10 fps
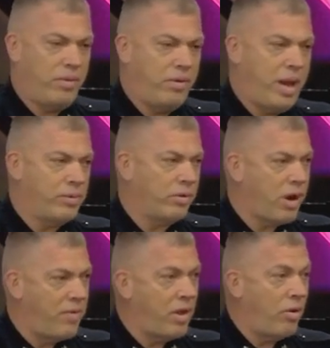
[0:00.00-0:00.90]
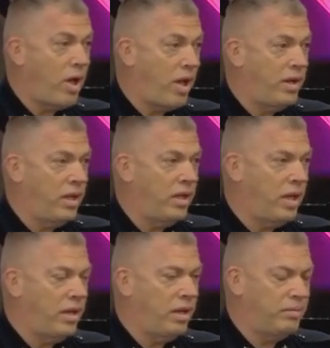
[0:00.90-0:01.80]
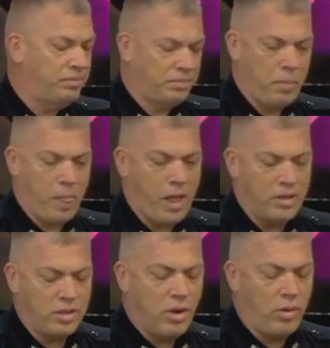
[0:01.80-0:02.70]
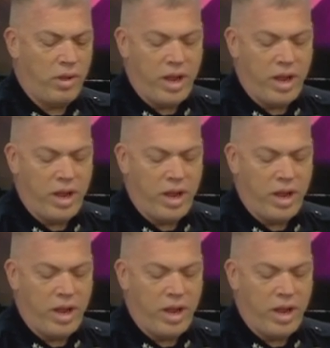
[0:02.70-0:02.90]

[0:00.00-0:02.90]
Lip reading: Their names are engraved on a stone